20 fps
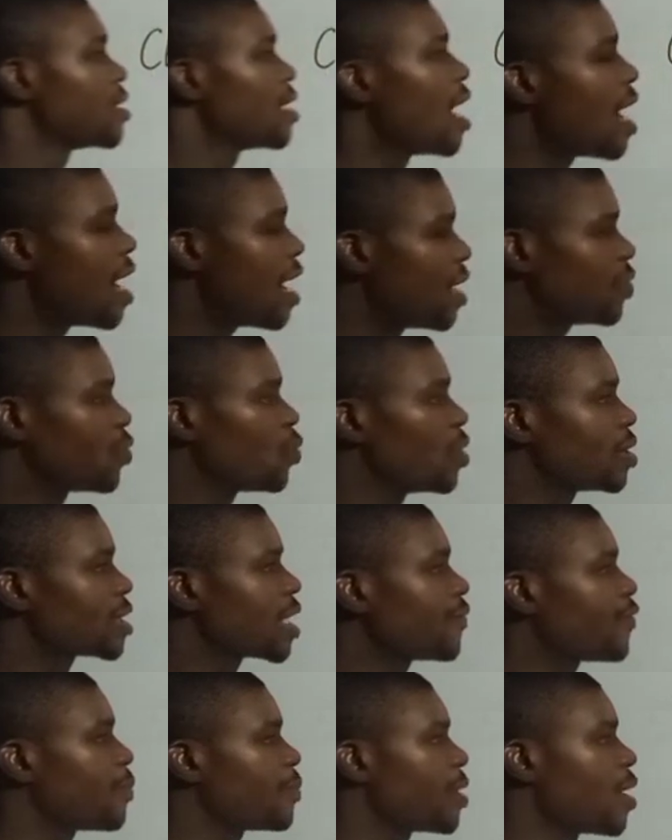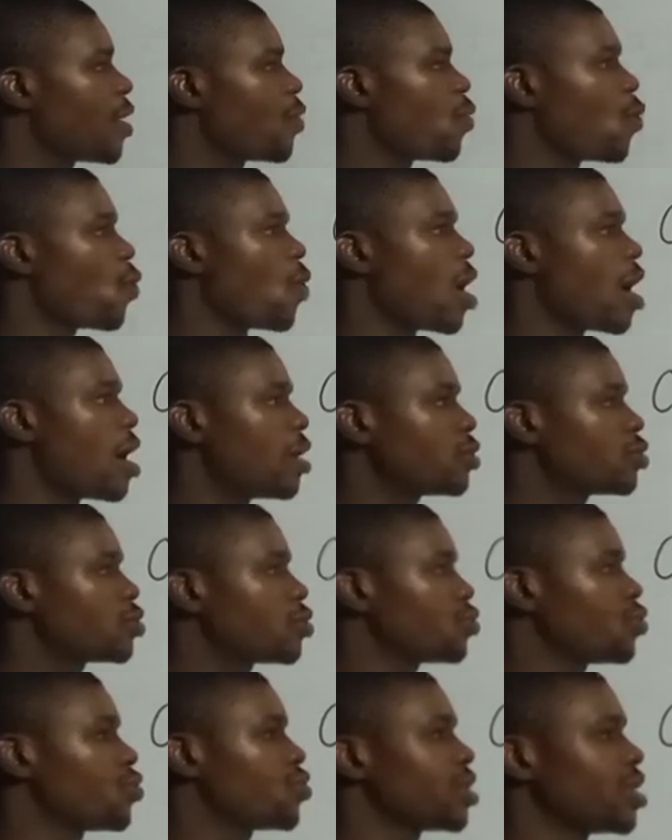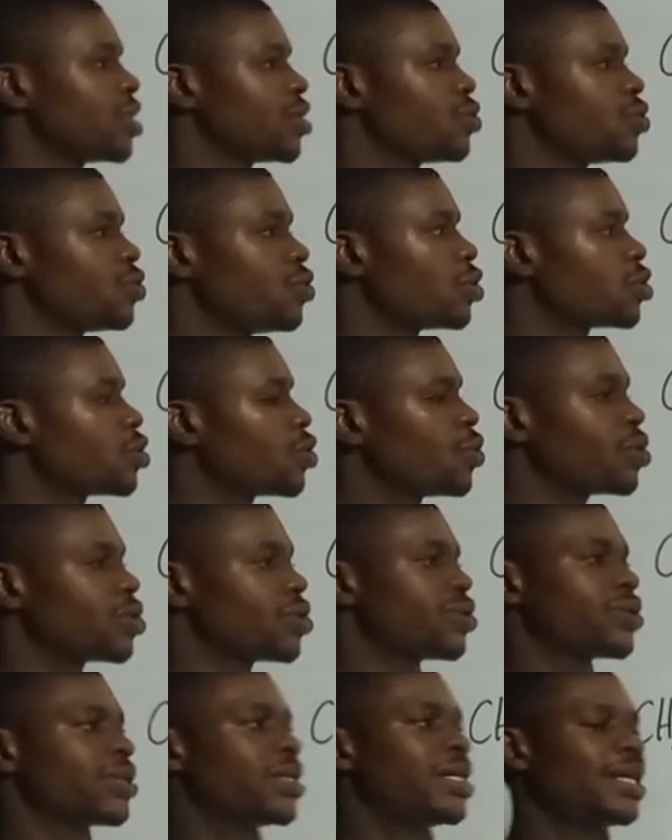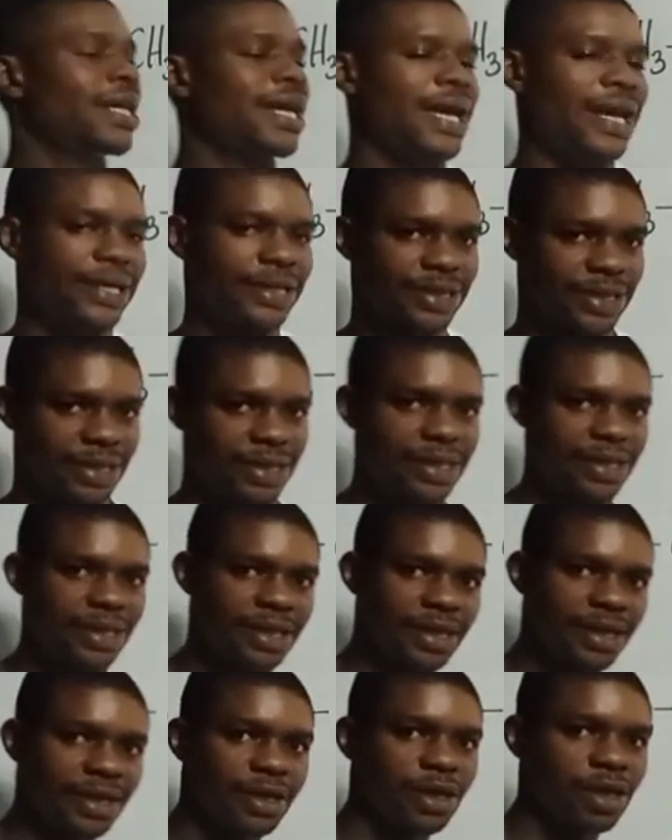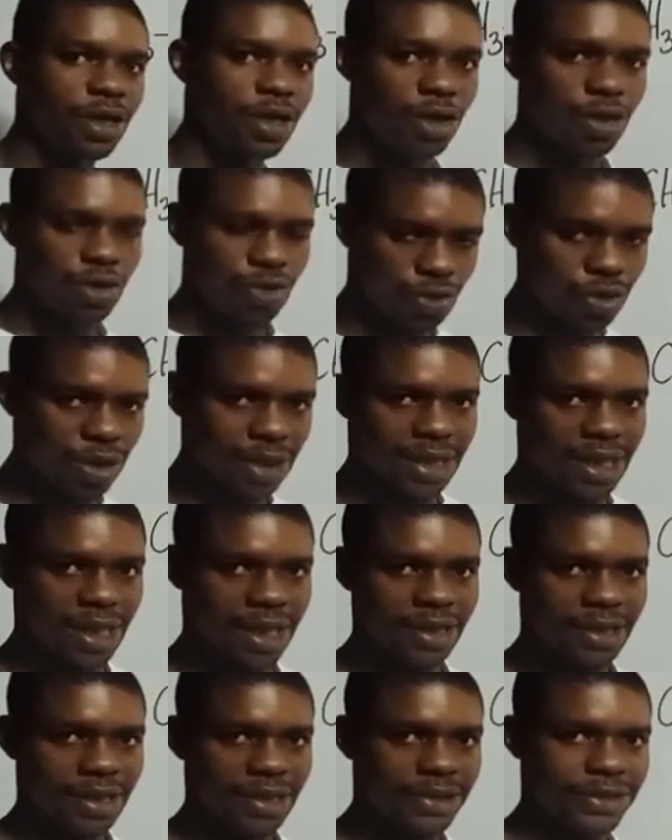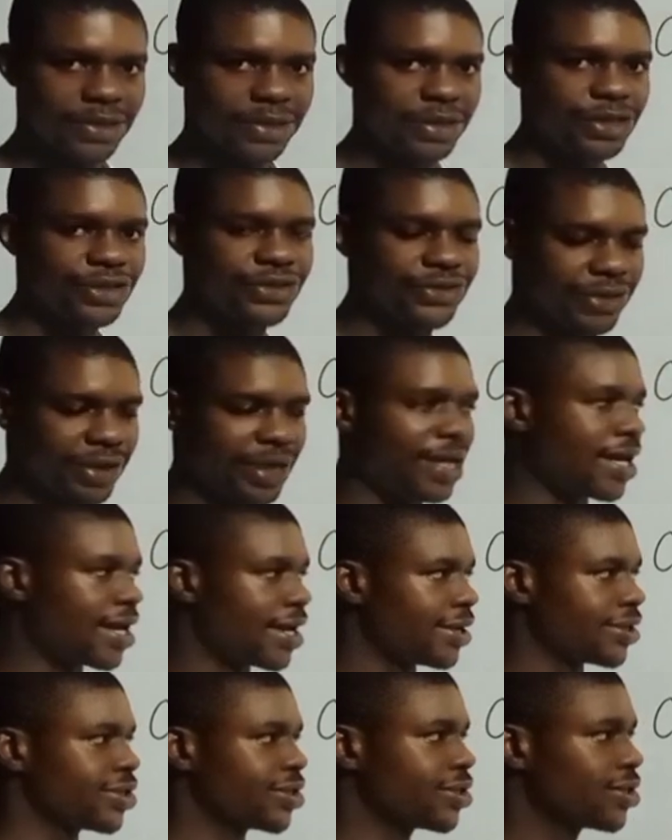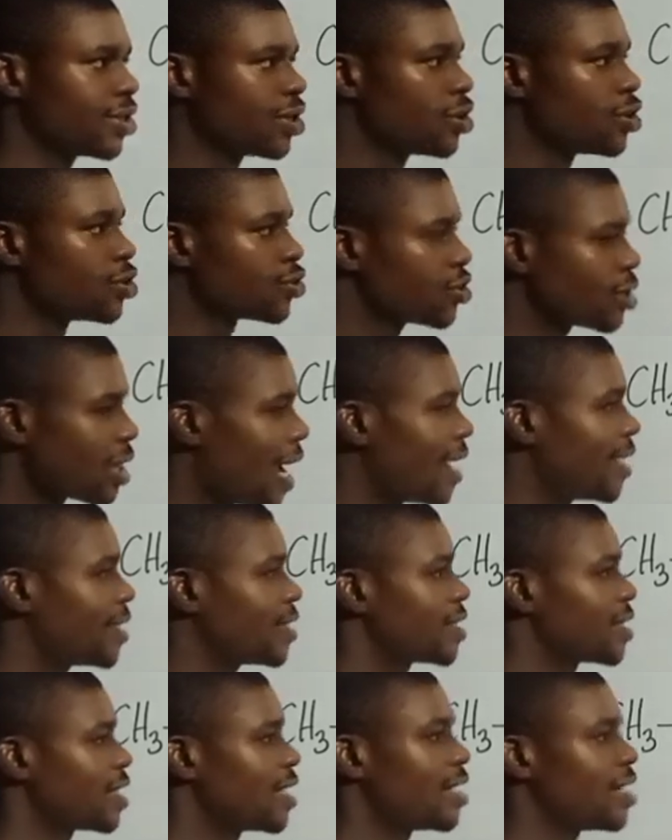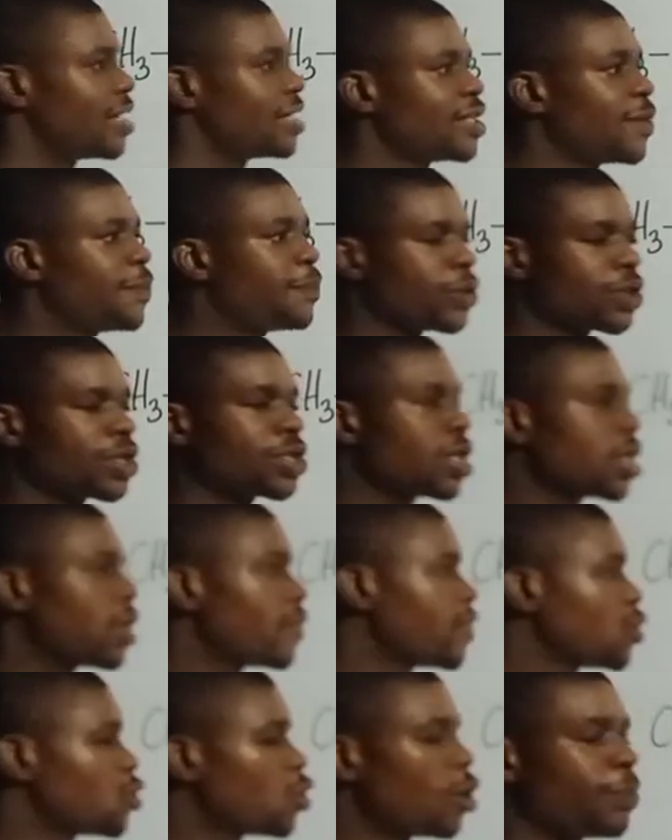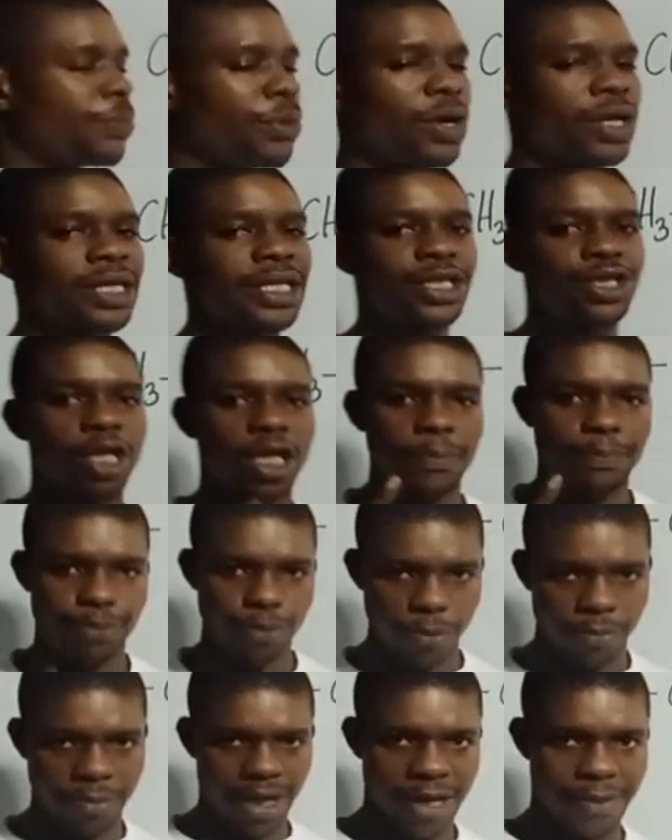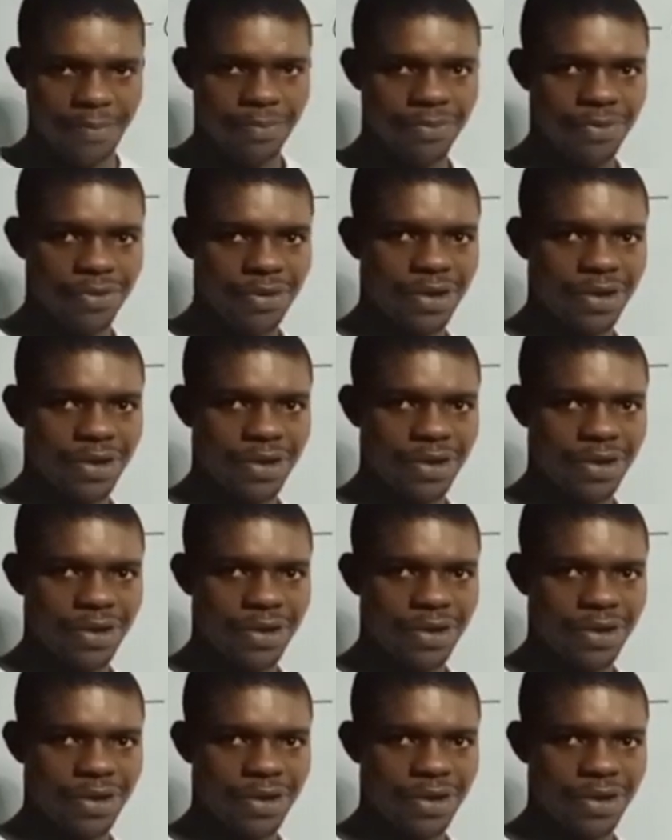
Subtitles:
And we start from here 1, 2, 3. You also want 3 eggs. Do you understand? 3 eggs. So that means the position of the double bond is not the problem.